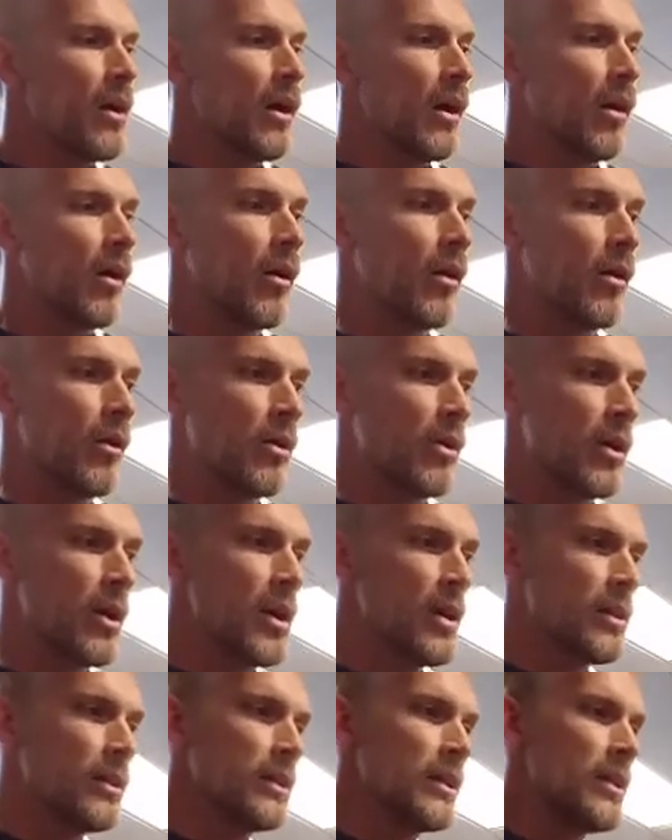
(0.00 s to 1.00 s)

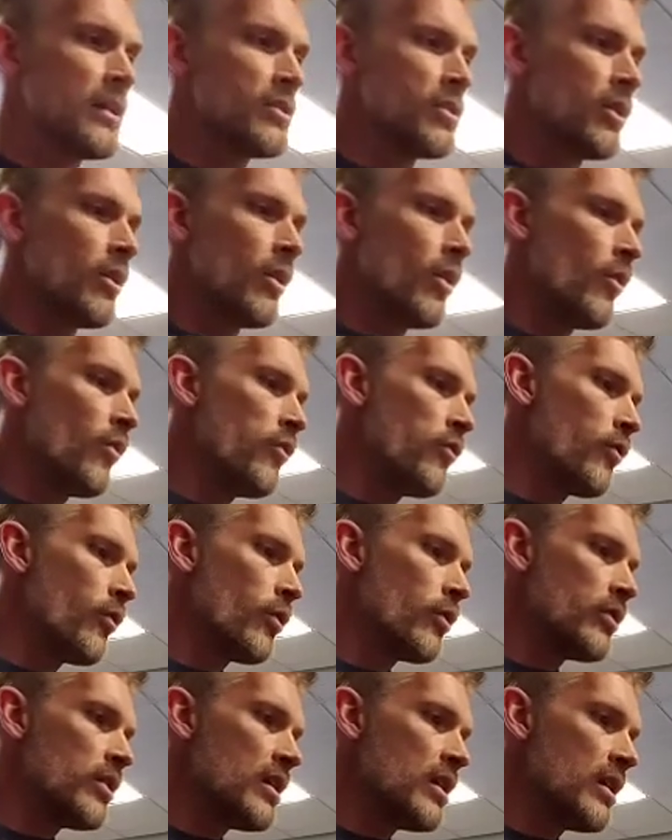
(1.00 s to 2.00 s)
Alright, let's go
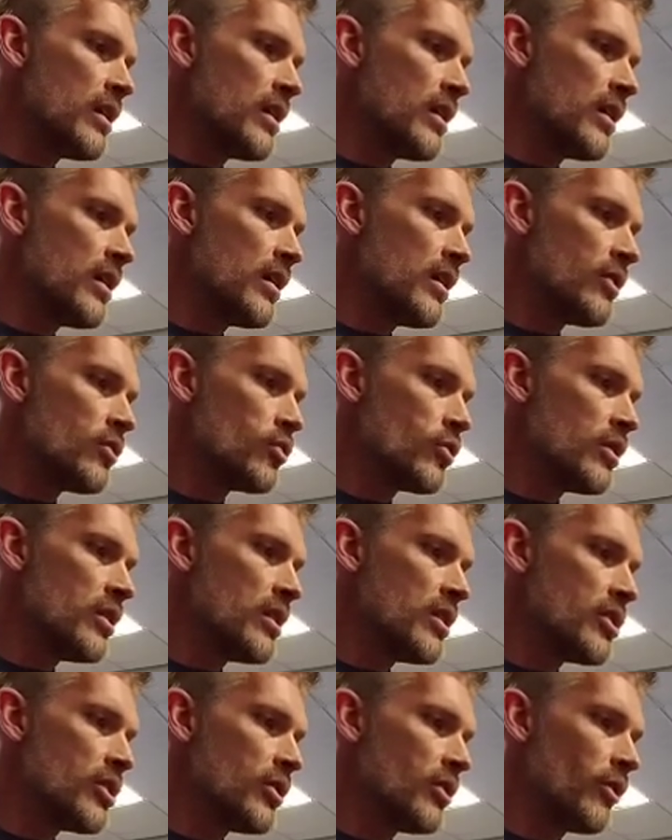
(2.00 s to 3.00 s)
for the
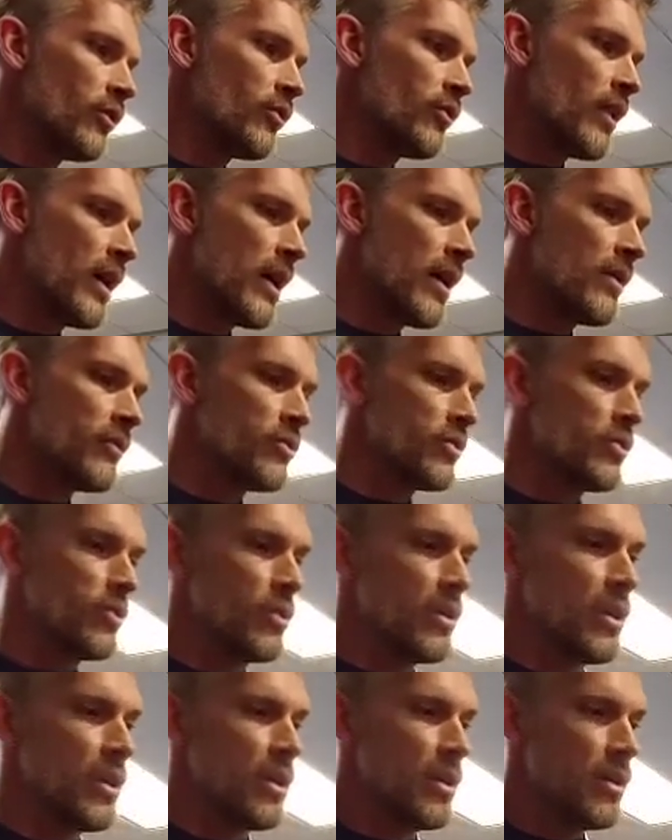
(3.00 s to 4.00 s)
traditional
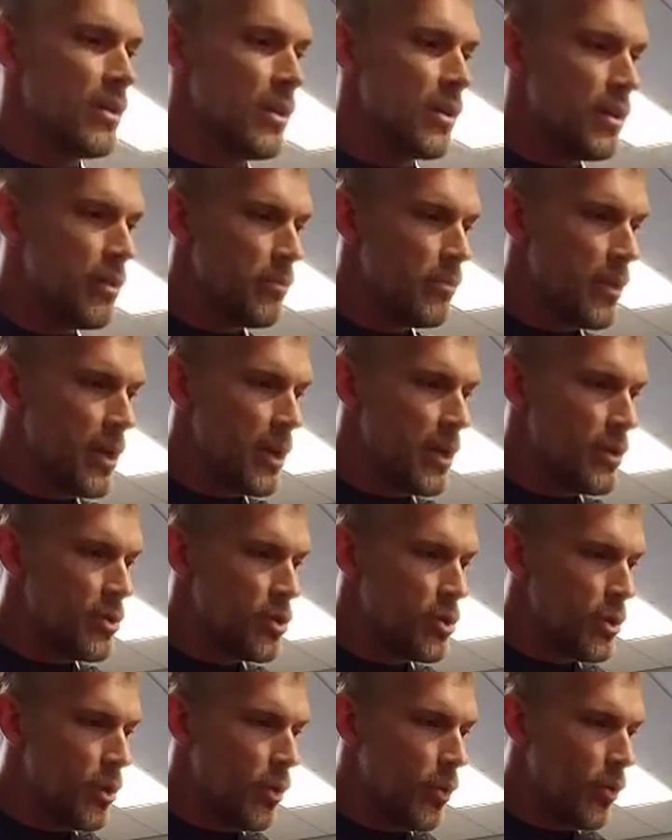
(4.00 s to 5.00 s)
5-string
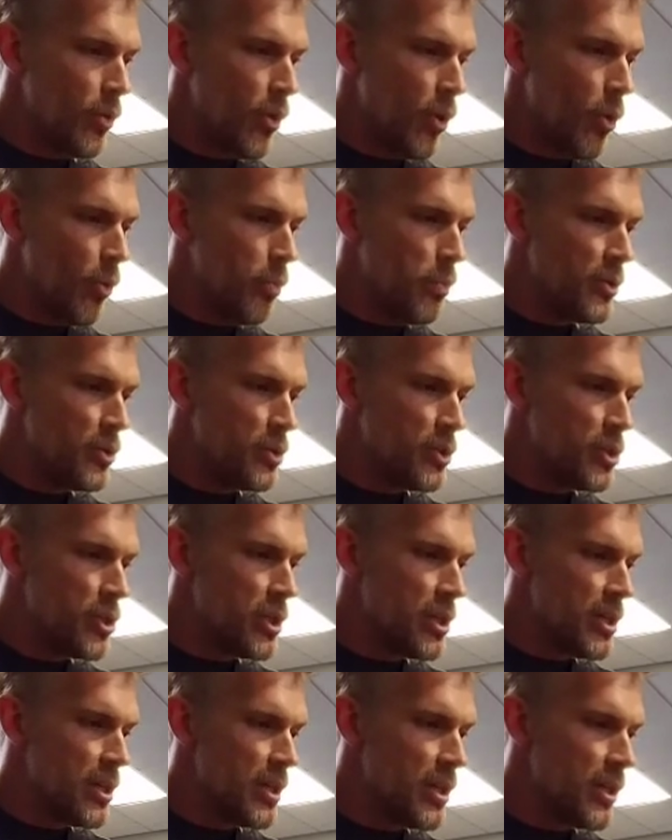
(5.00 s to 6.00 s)
banjo open
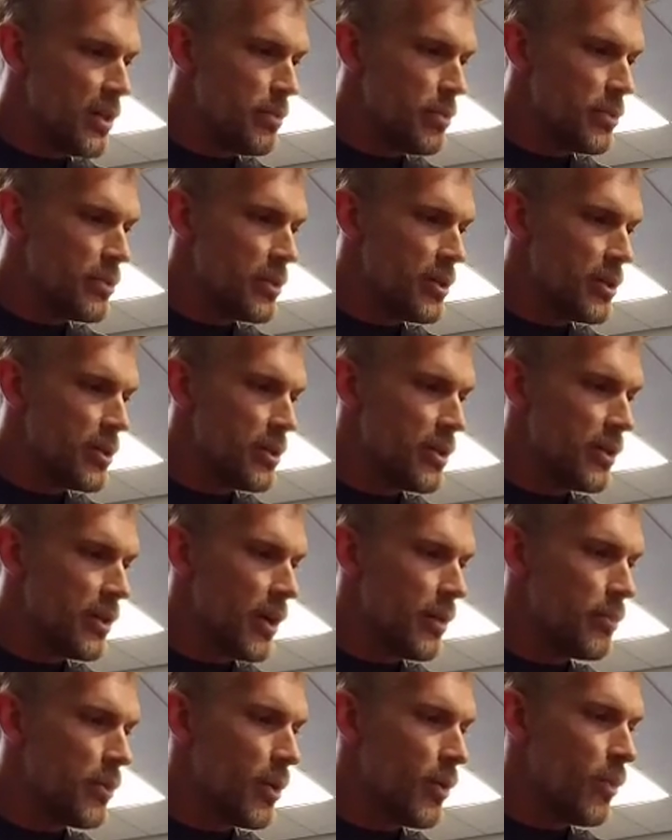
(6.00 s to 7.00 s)
G position.
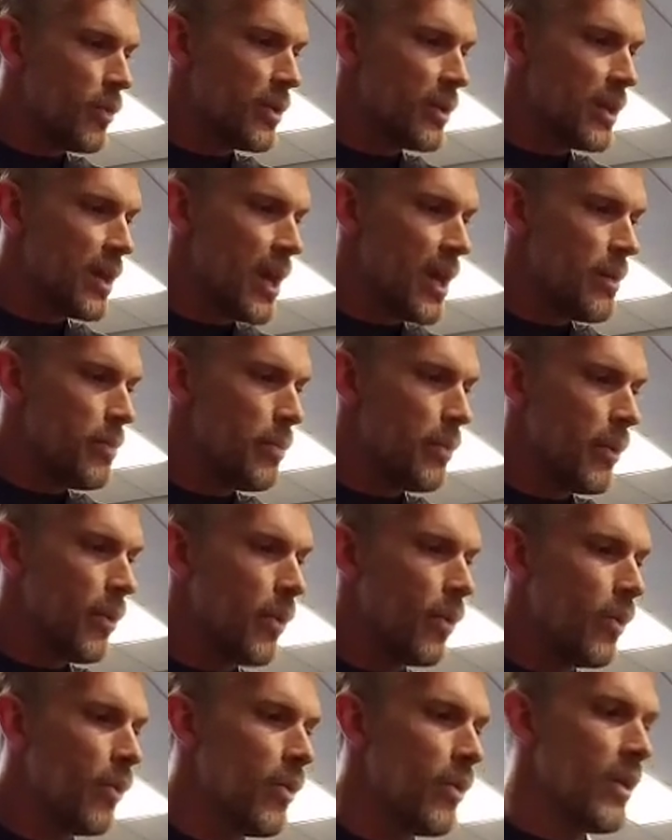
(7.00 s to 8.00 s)
I'm going
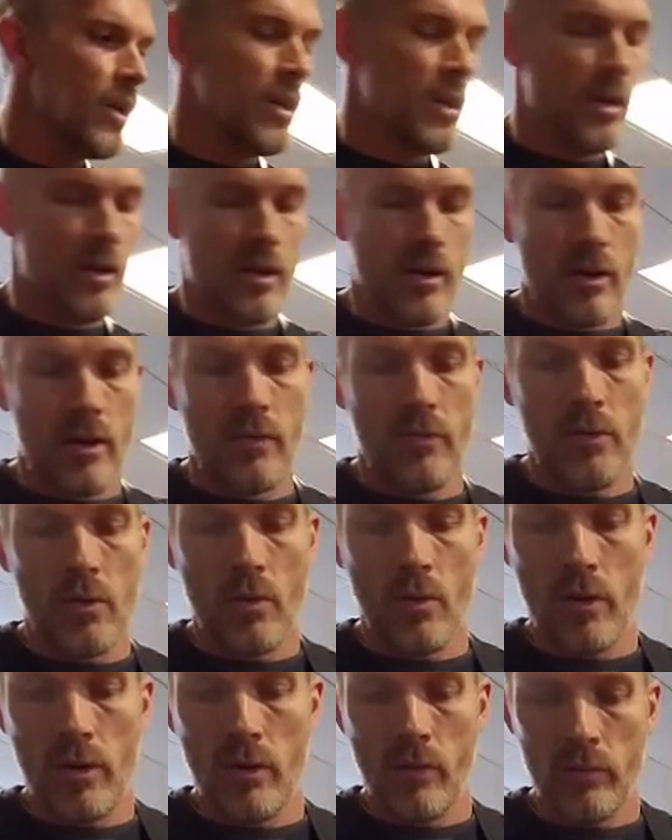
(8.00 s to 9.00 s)
capo, if you
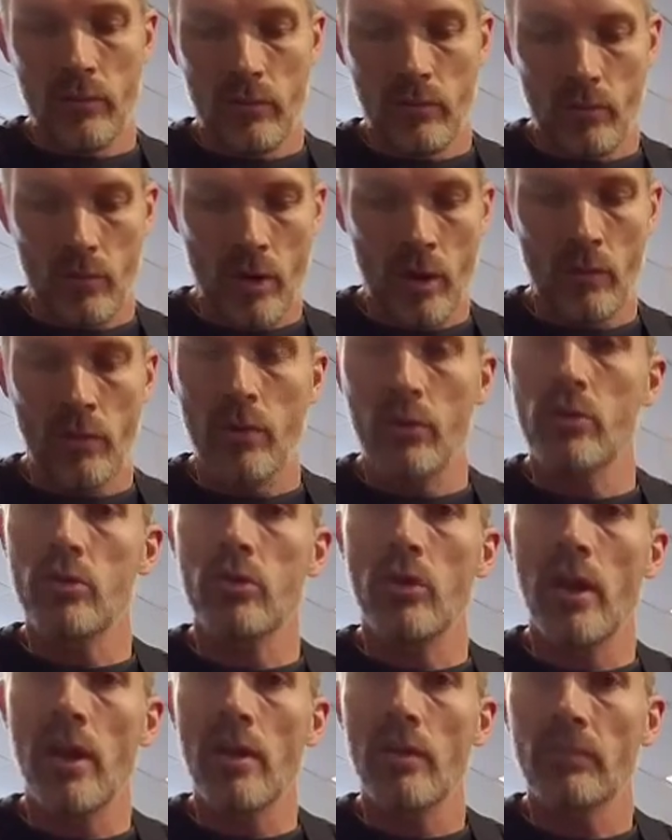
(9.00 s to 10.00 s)
will, railroad
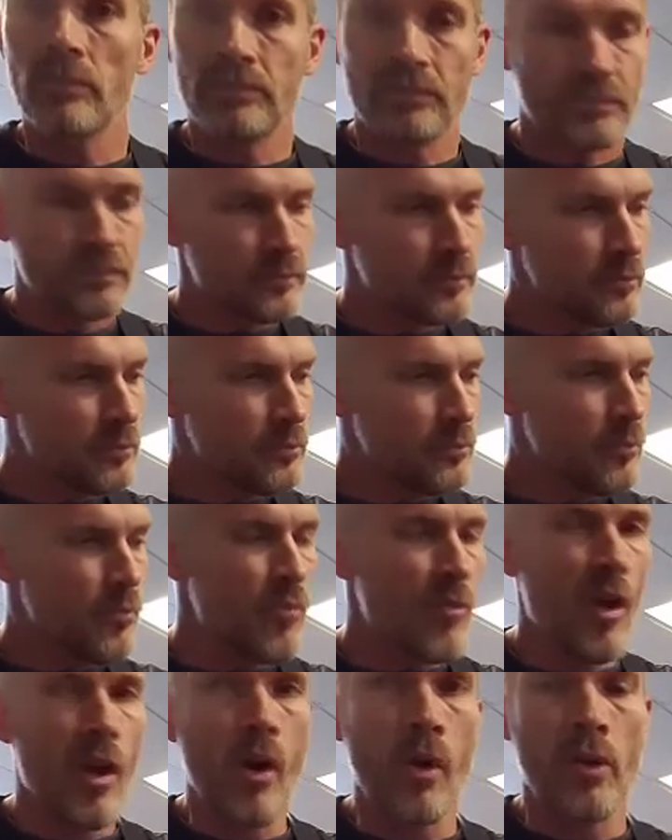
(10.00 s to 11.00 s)
straight,
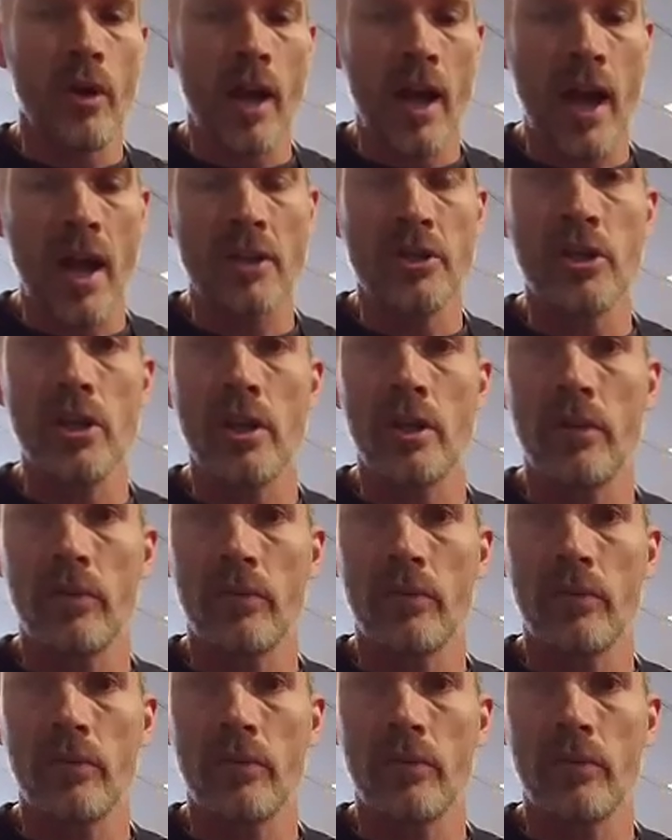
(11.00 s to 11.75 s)
on a high G.